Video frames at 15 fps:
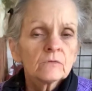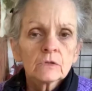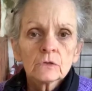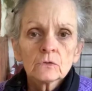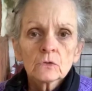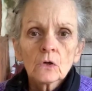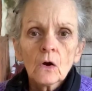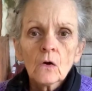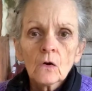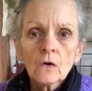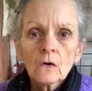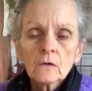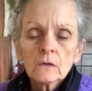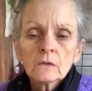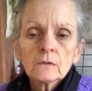you
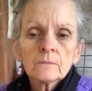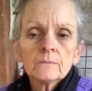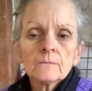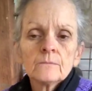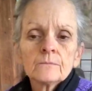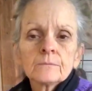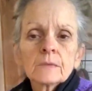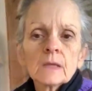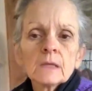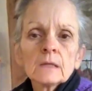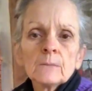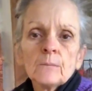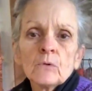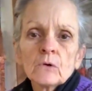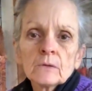call, get an
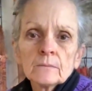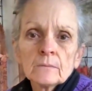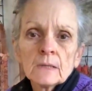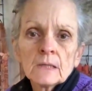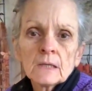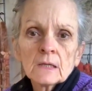appointment,